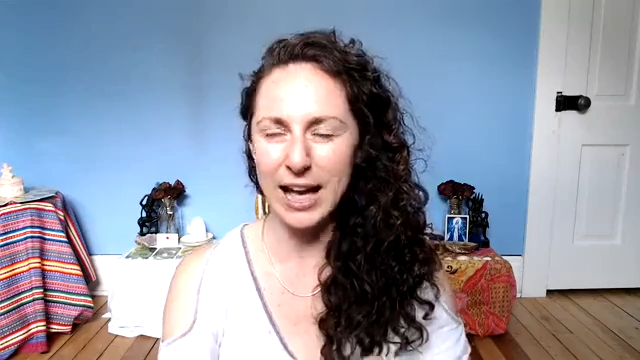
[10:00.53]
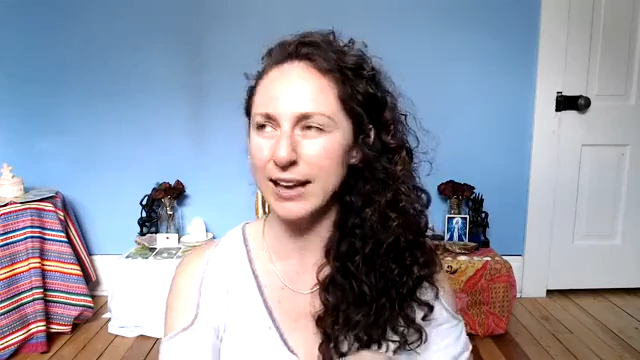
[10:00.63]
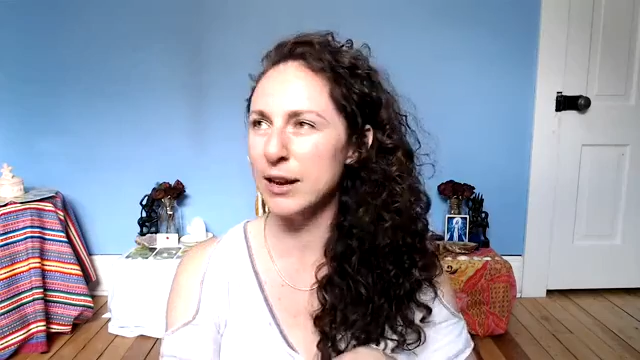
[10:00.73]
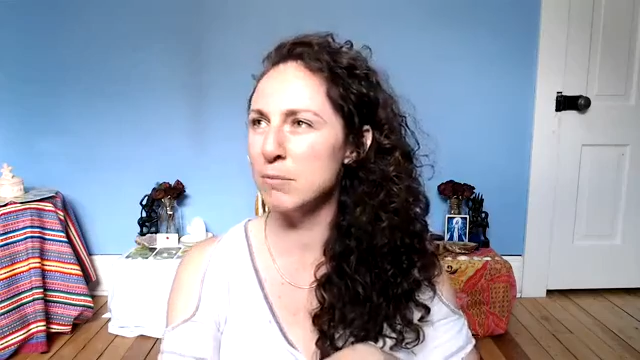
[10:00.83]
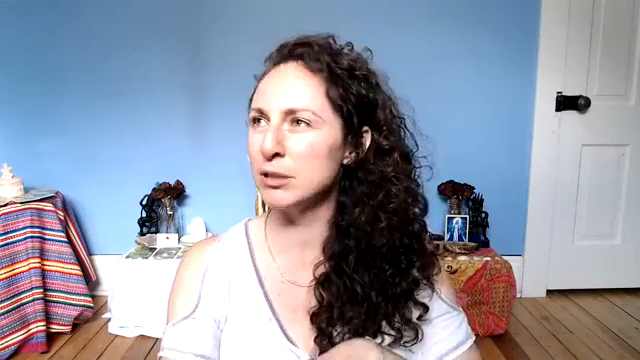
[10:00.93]

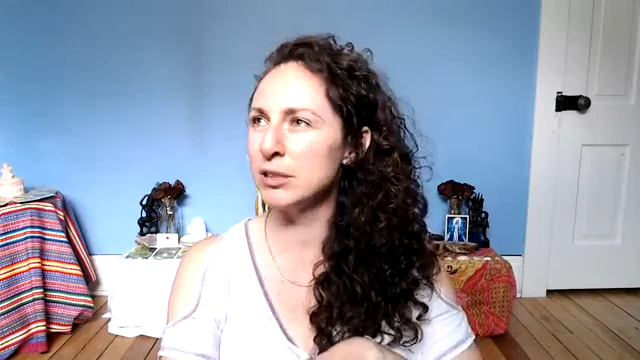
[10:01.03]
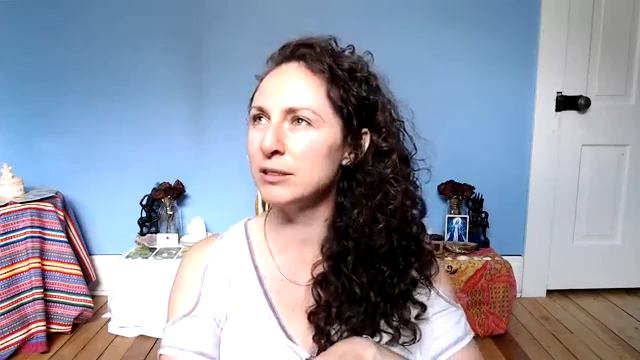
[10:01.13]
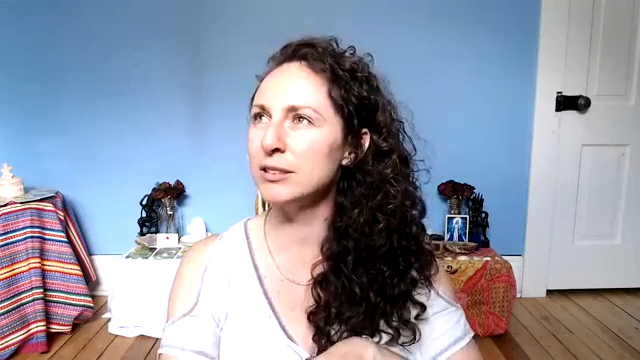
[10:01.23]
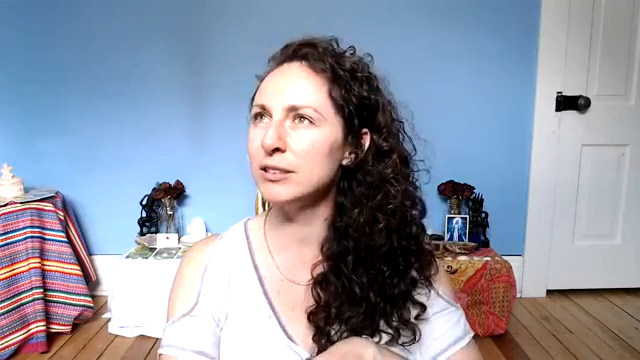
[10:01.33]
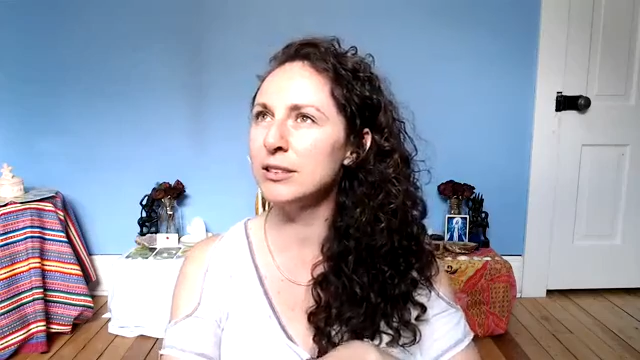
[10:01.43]
I
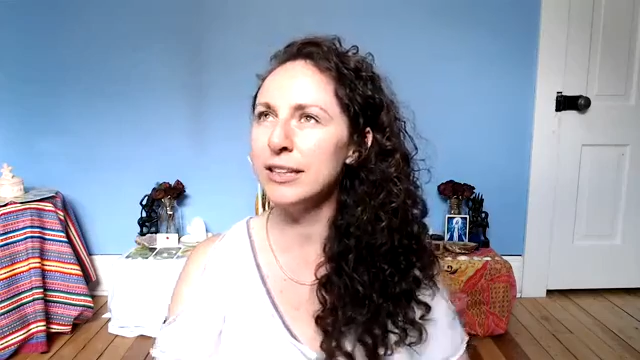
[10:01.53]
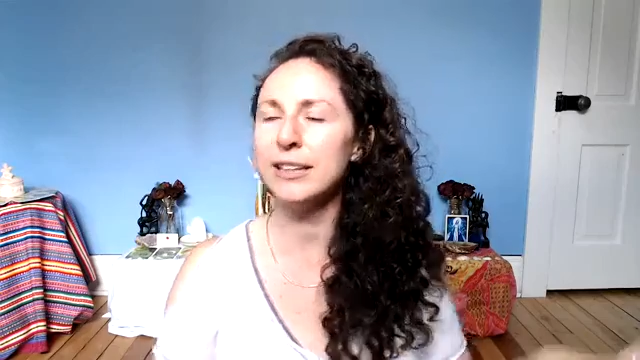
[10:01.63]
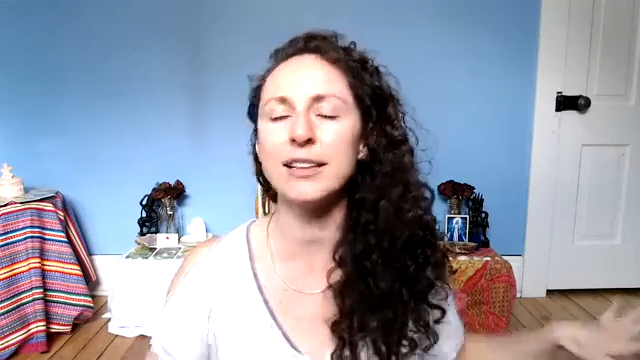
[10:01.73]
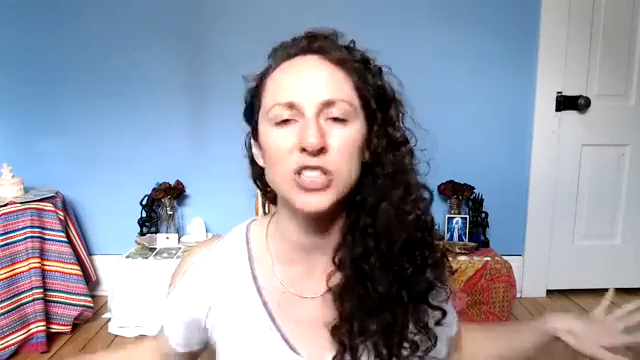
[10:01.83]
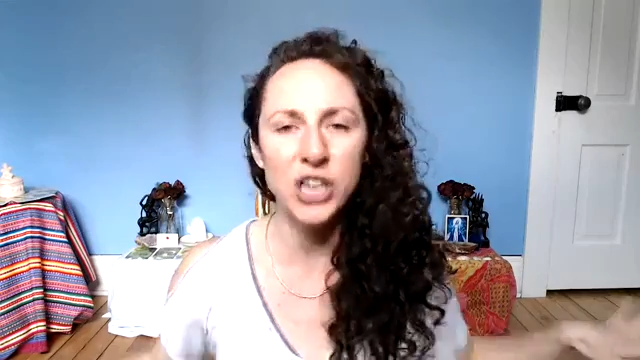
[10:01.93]

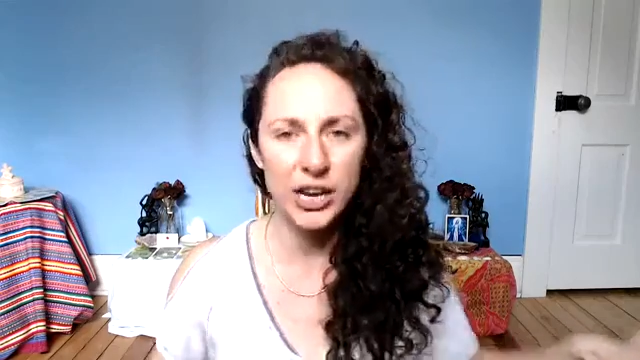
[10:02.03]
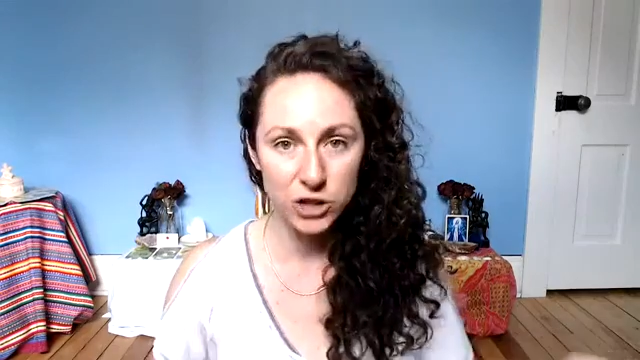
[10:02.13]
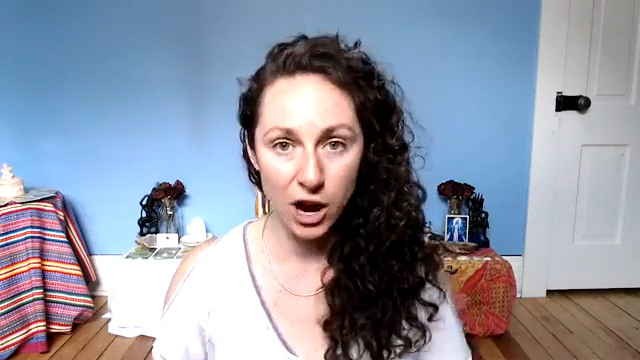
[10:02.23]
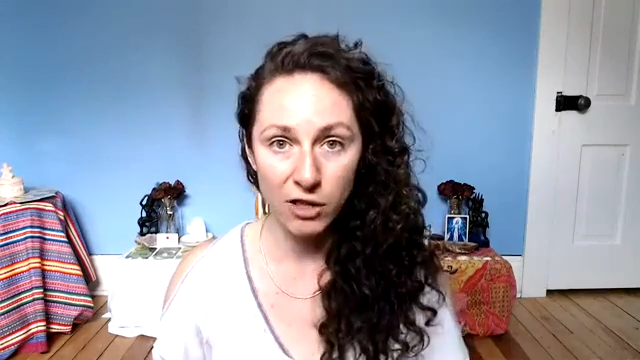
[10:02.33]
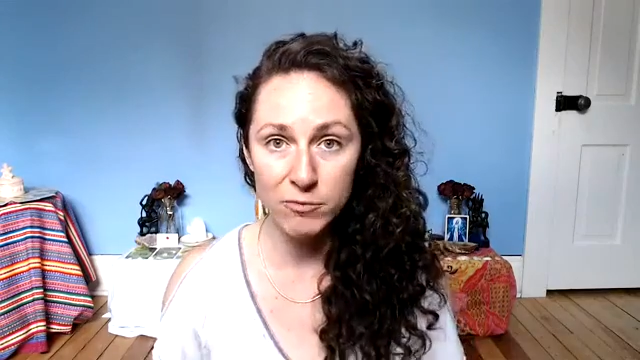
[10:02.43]
completely
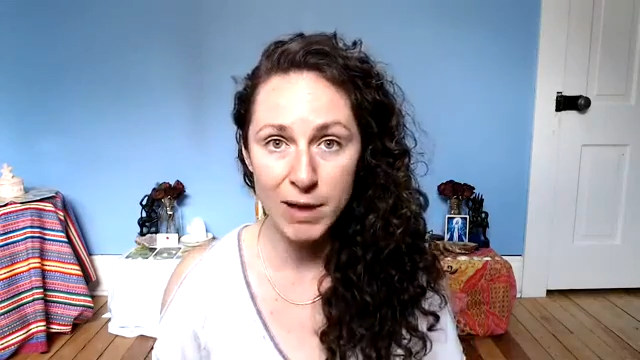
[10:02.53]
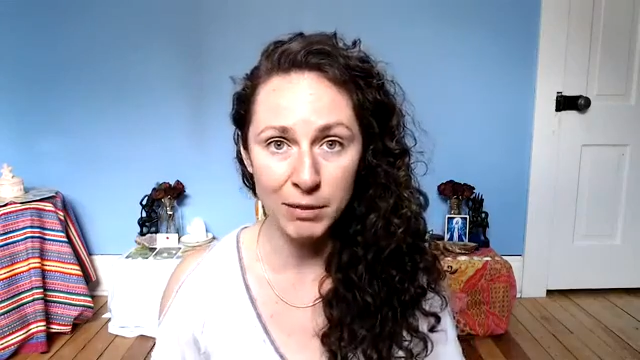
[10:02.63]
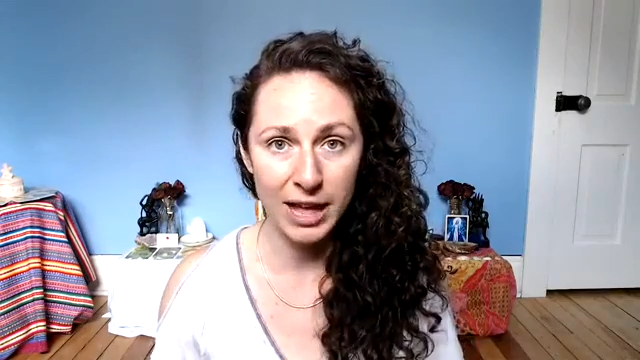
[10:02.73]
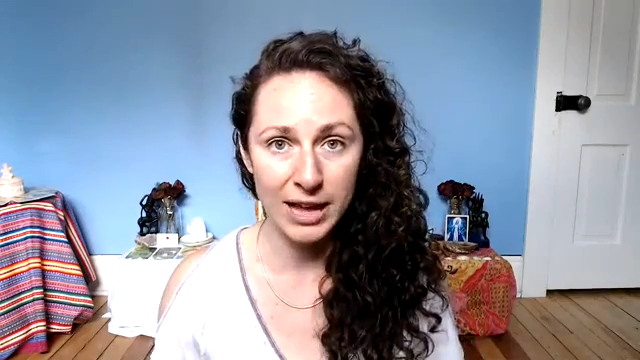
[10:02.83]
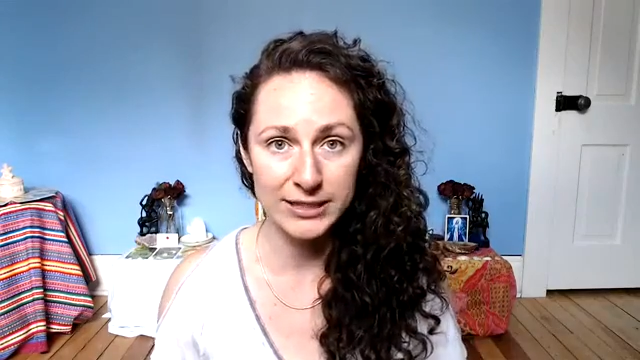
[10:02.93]
changed all of my
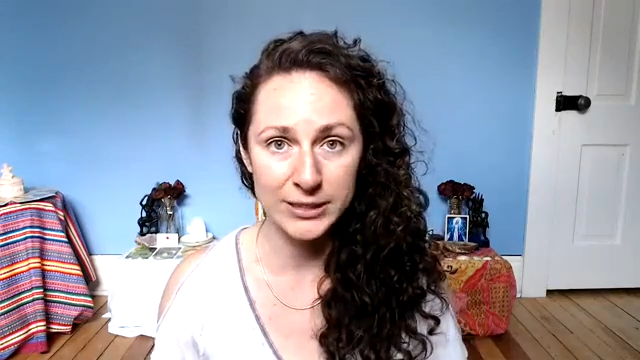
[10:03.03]
plans.